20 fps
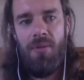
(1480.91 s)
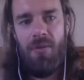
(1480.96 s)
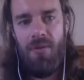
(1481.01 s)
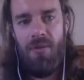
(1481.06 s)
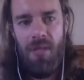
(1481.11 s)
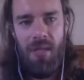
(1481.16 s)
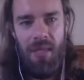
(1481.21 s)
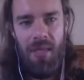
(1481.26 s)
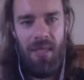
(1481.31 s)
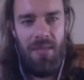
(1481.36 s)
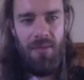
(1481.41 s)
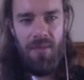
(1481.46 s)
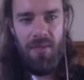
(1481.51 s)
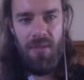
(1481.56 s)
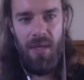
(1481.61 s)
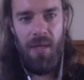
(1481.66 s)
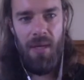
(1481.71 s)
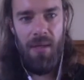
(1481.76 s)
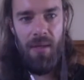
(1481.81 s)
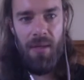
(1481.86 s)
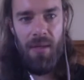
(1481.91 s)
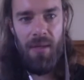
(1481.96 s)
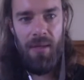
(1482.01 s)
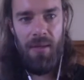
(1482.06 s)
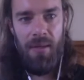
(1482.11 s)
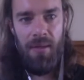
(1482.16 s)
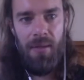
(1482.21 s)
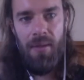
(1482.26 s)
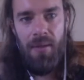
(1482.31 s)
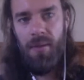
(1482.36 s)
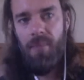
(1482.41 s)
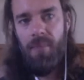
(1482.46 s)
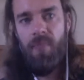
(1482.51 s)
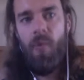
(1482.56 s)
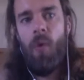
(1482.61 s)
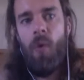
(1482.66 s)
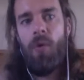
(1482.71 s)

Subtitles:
I think that's what's kind of like holding